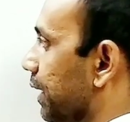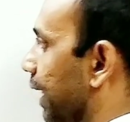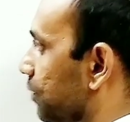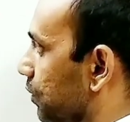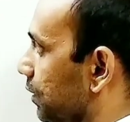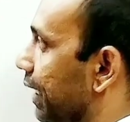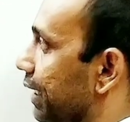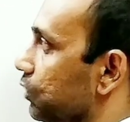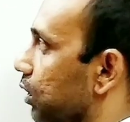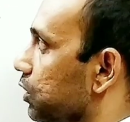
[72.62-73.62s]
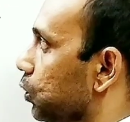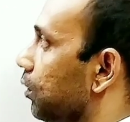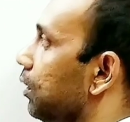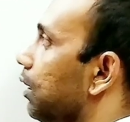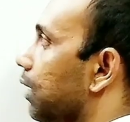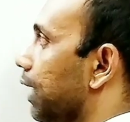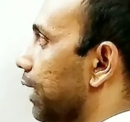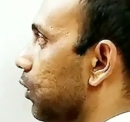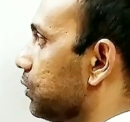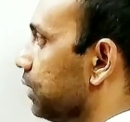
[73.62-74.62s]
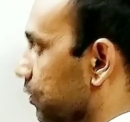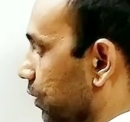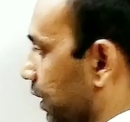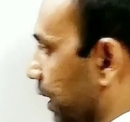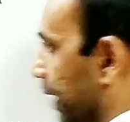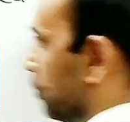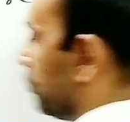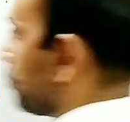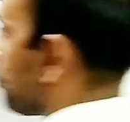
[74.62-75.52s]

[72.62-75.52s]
reaction, that is also an oxidation reaction.